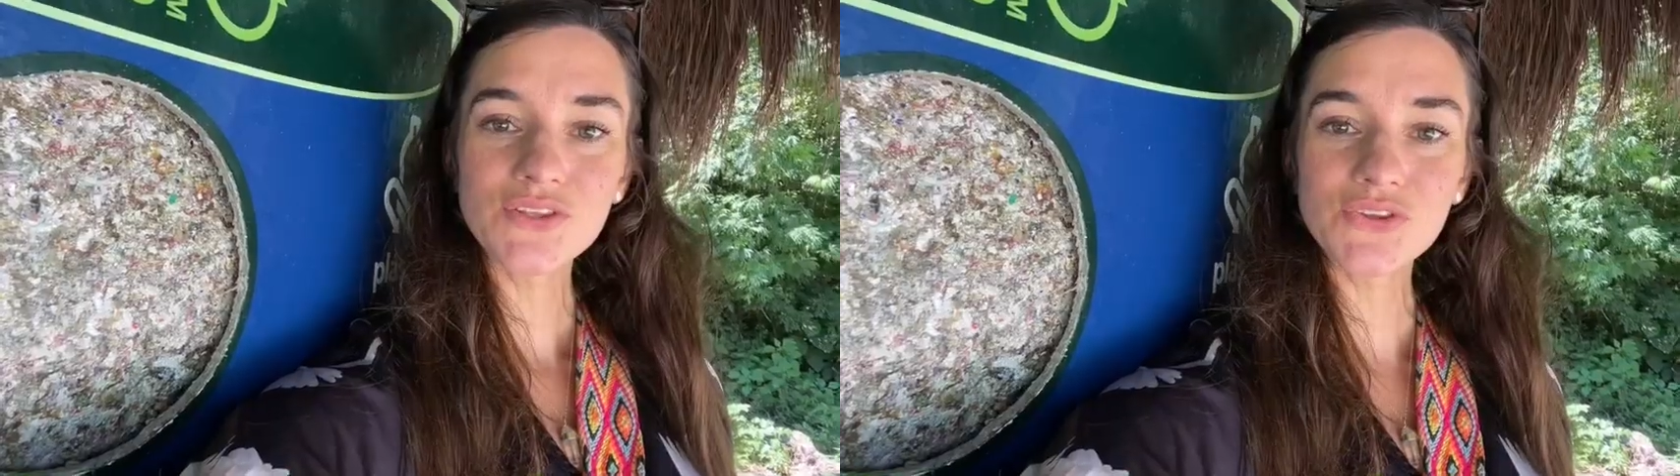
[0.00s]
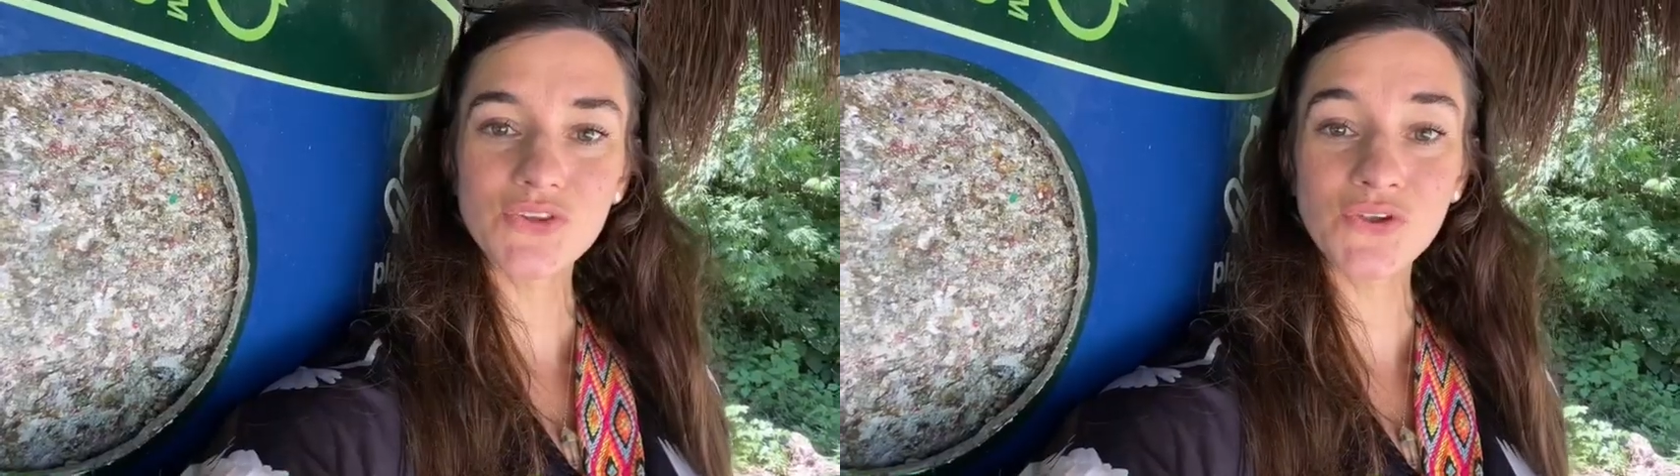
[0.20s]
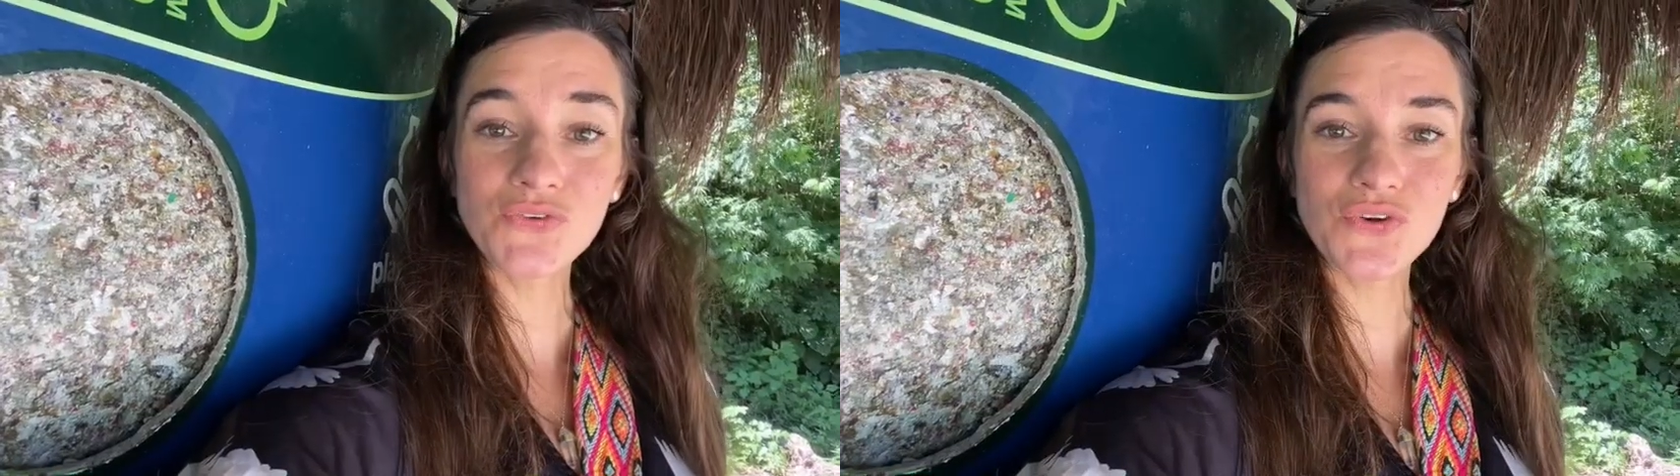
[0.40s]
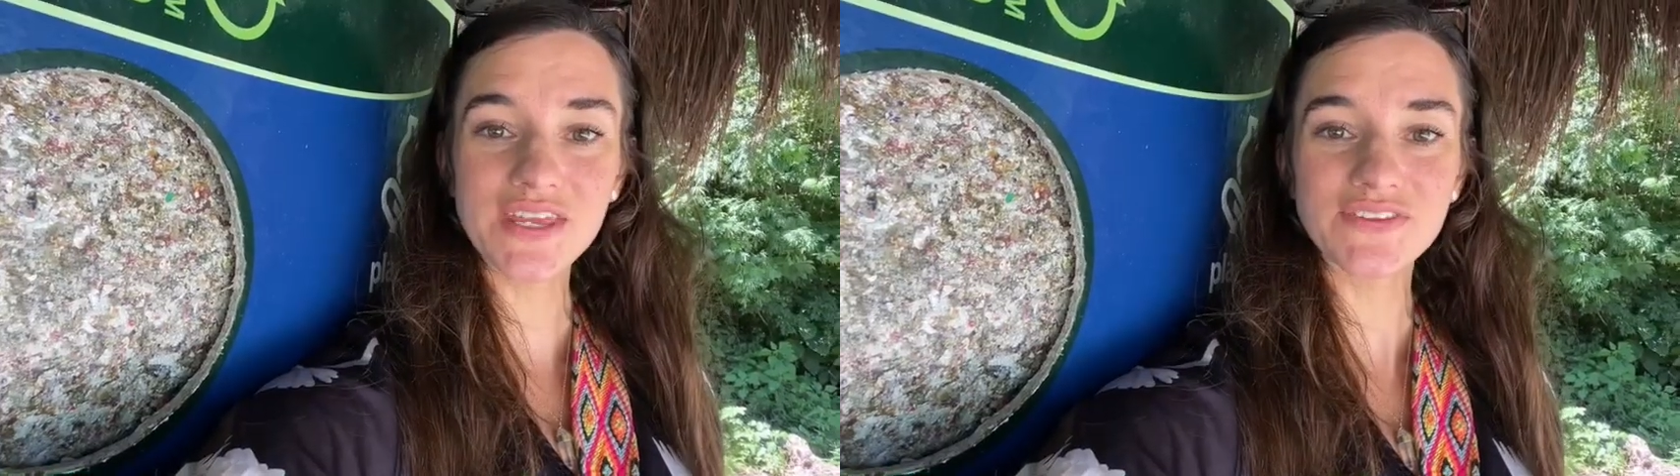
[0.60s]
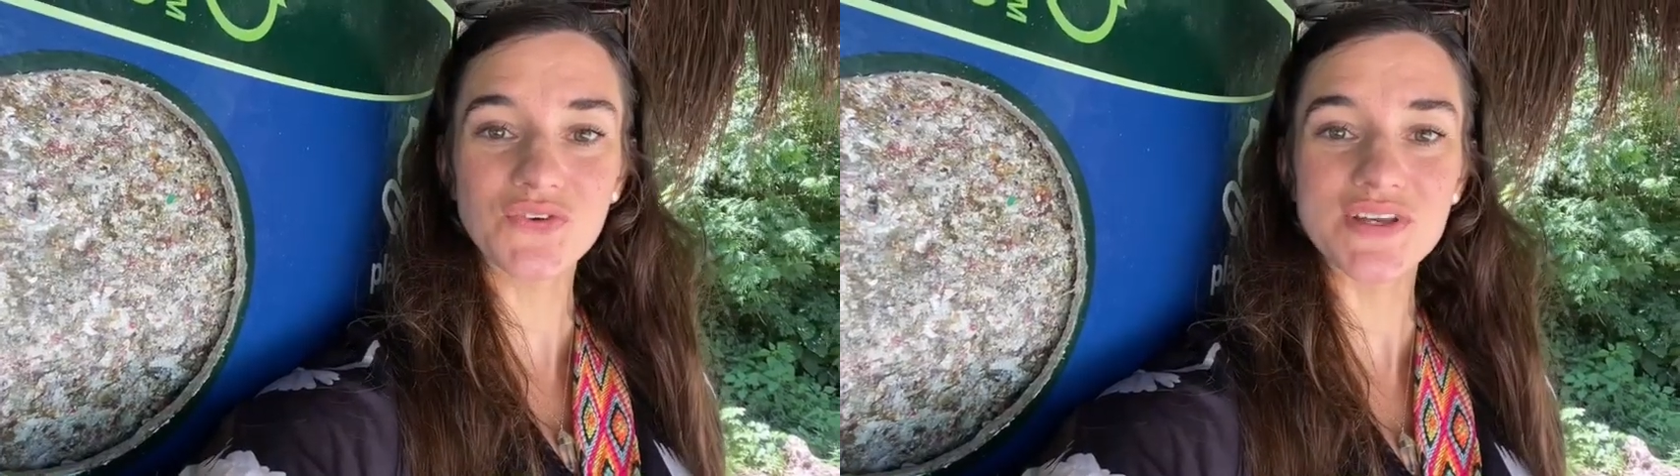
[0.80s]
Don't
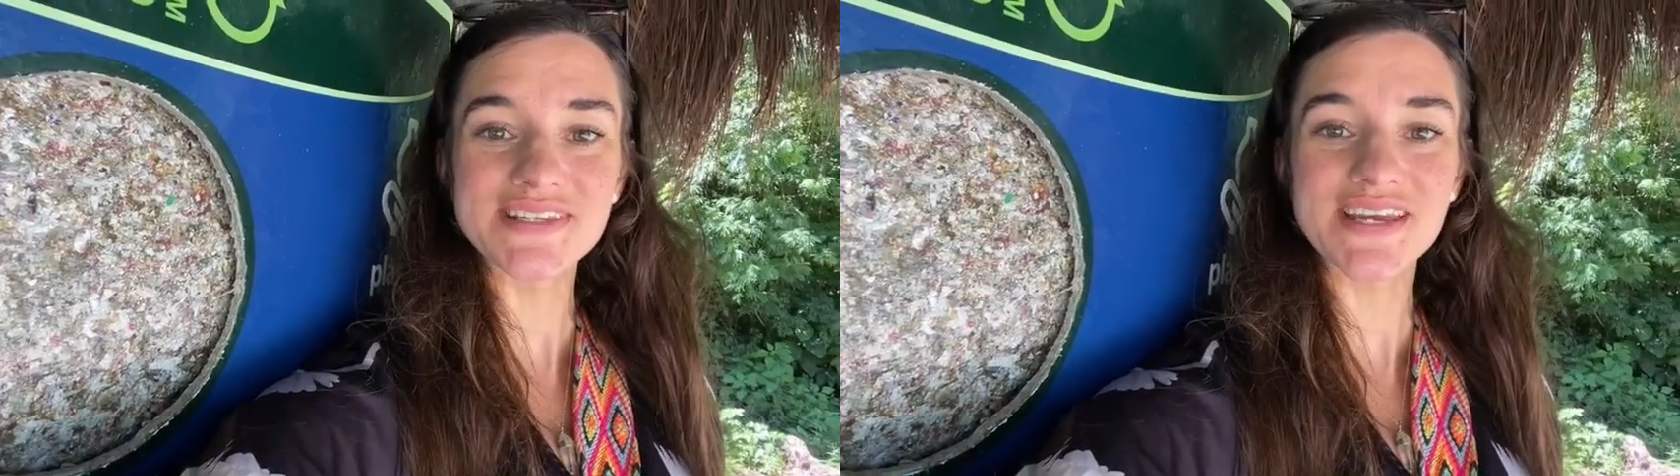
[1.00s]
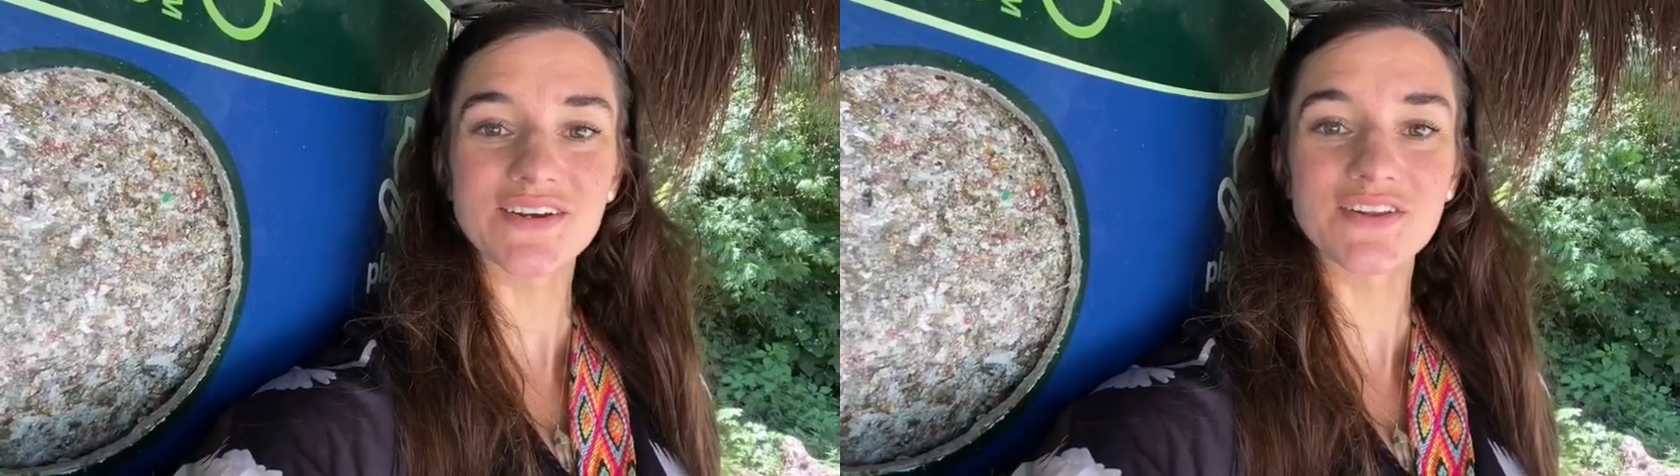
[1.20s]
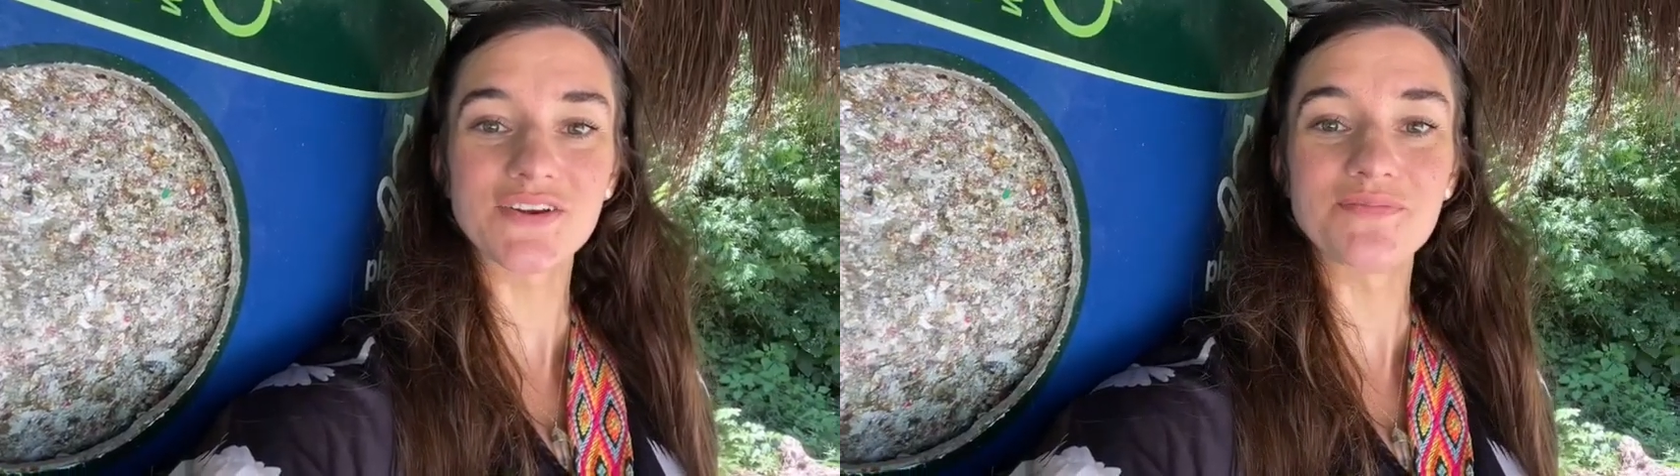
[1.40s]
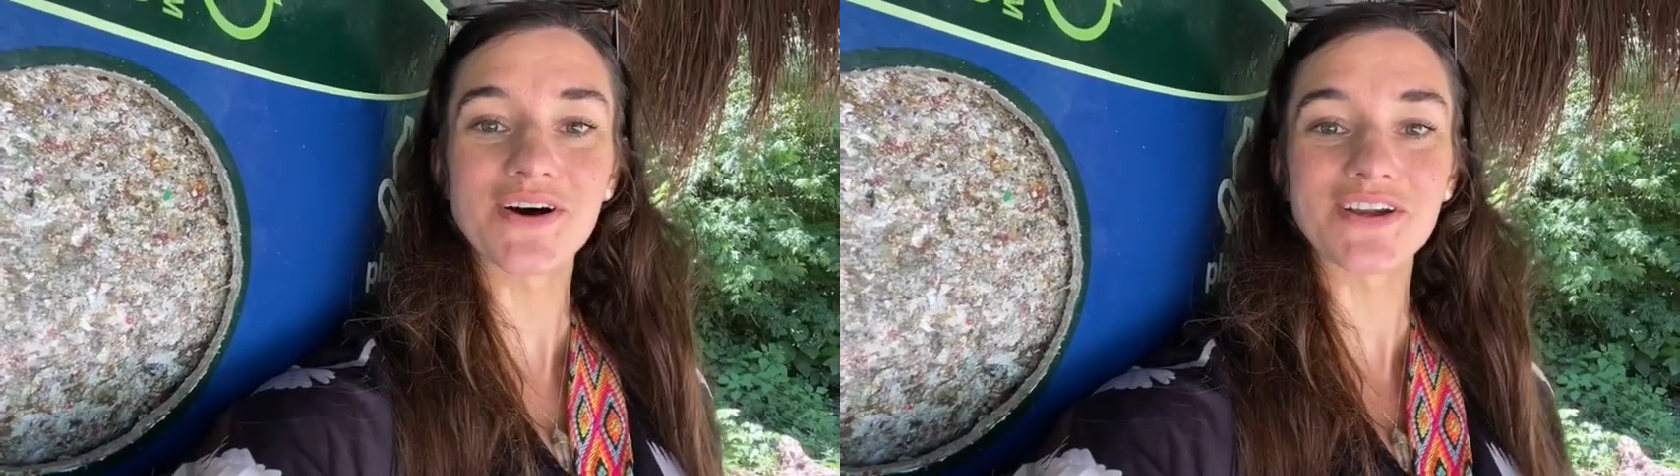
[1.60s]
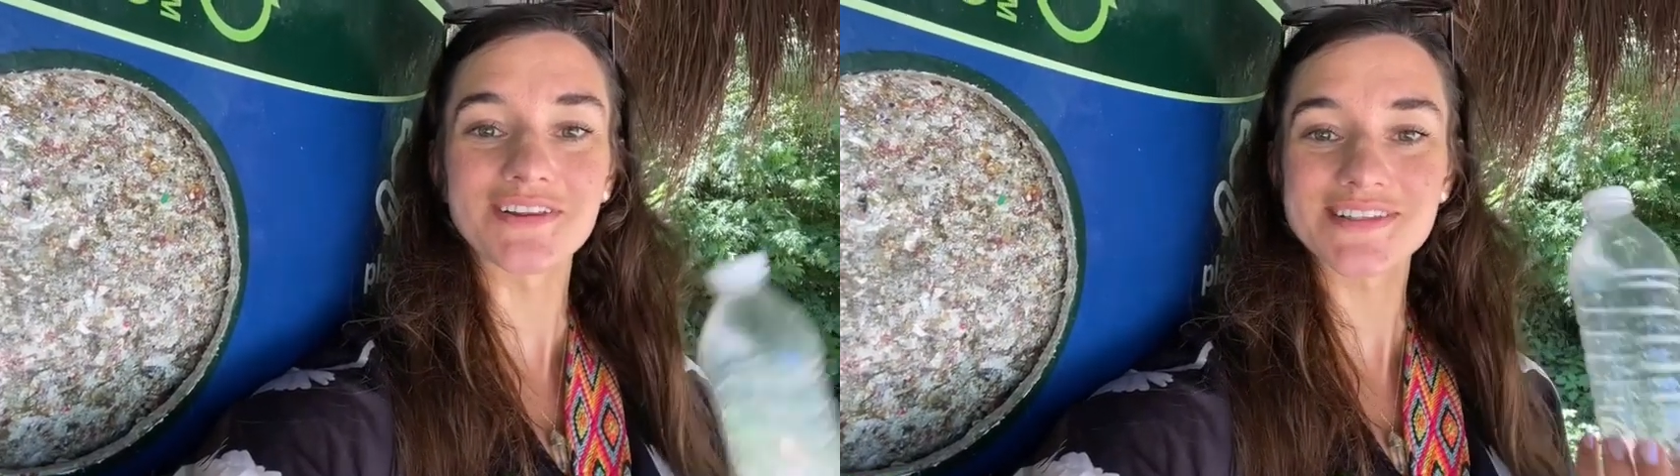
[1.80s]
forget to recycle your
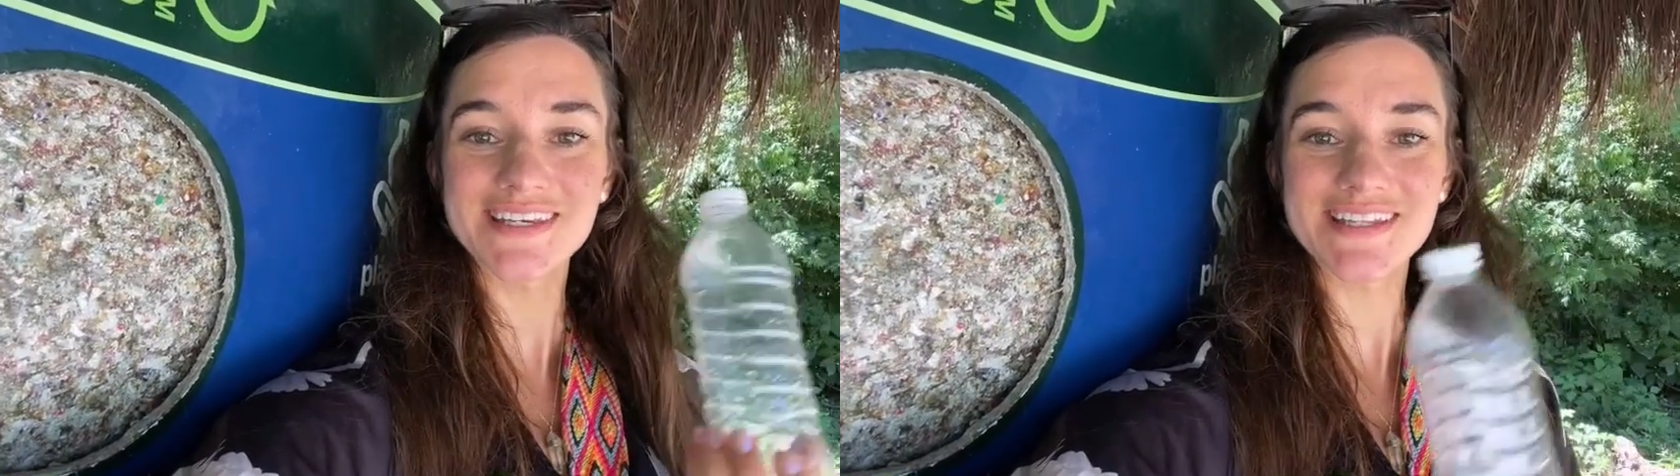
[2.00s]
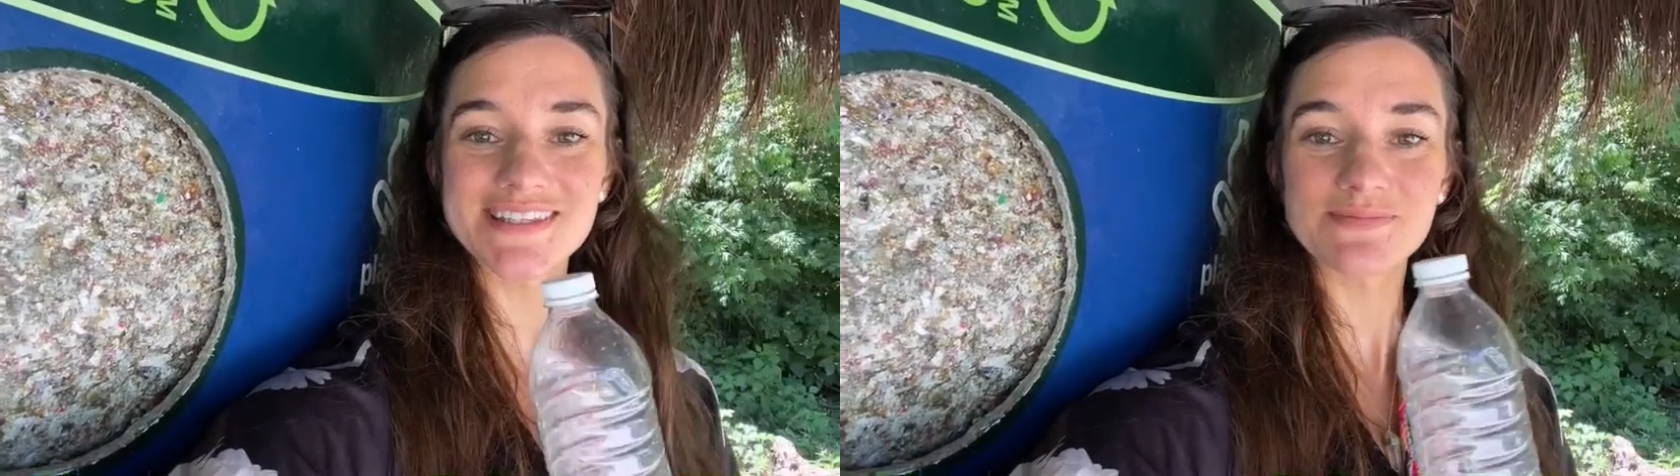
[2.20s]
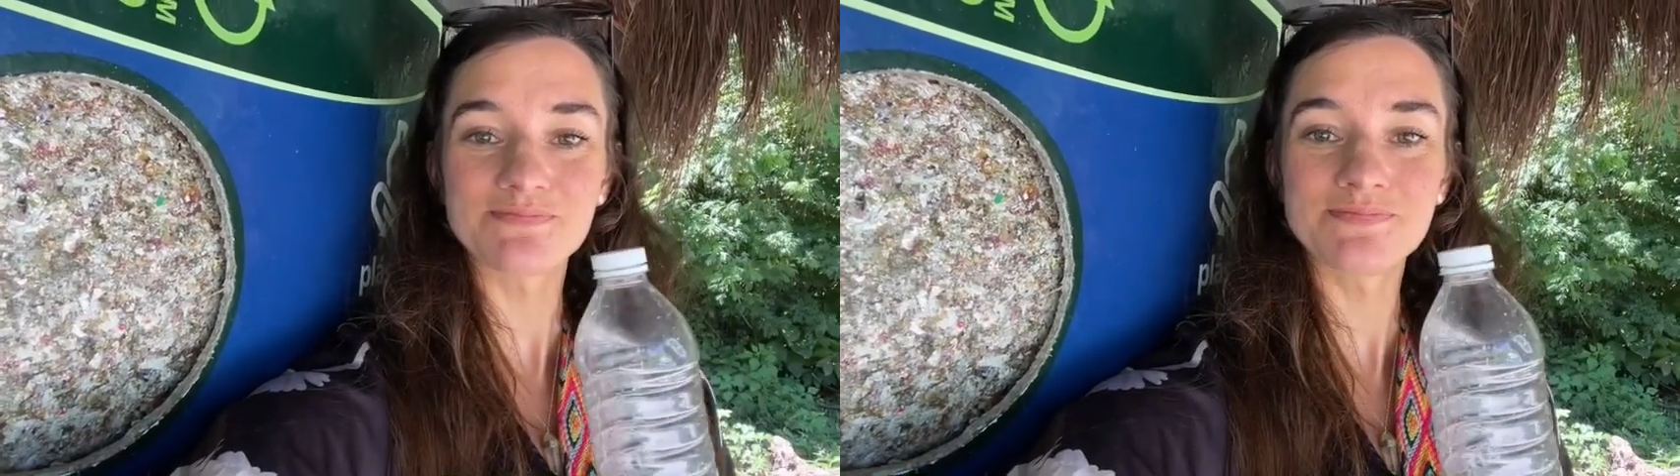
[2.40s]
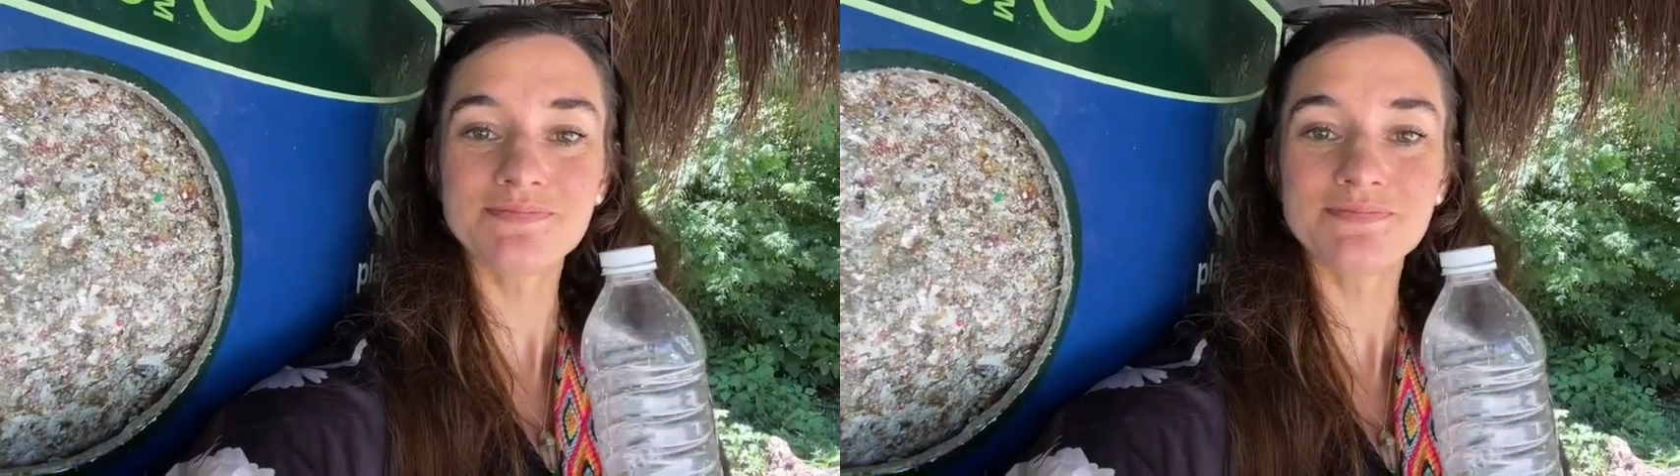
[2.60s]
bottles, kids.